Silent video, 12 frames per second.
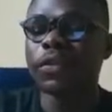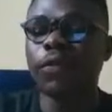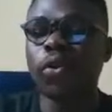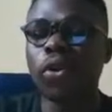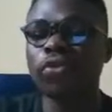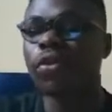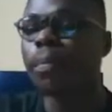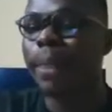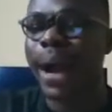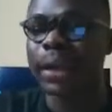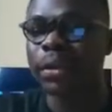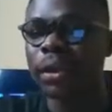Focus on
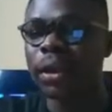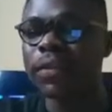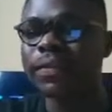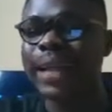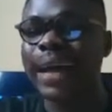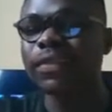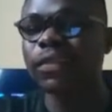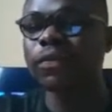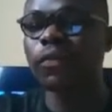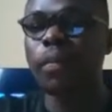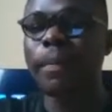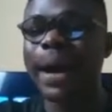buying. Start
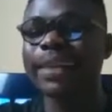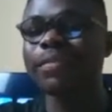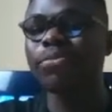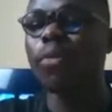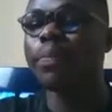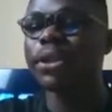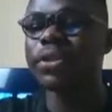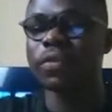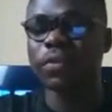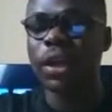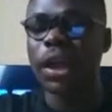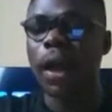from buying small
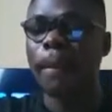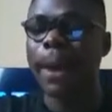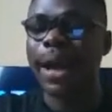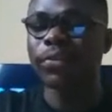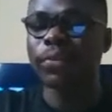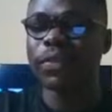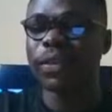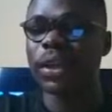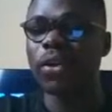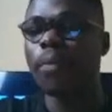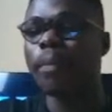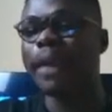pages. Buy
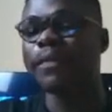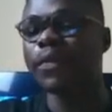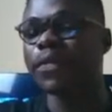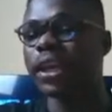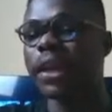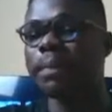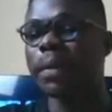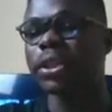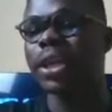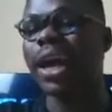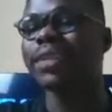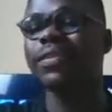20K or buy 50K page
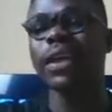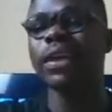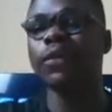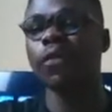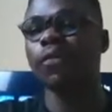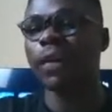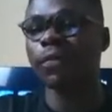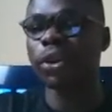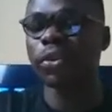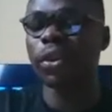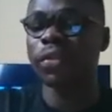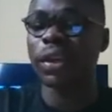and sell it for
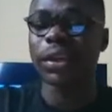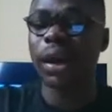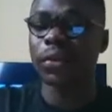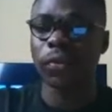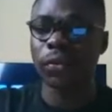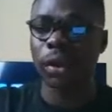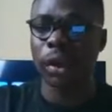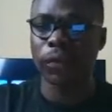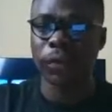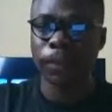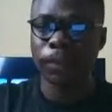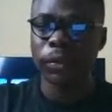$500, $1,000
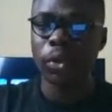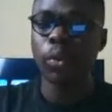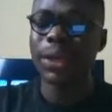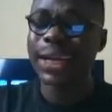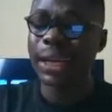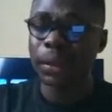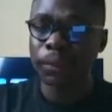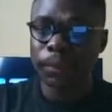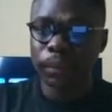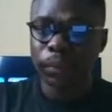quickly.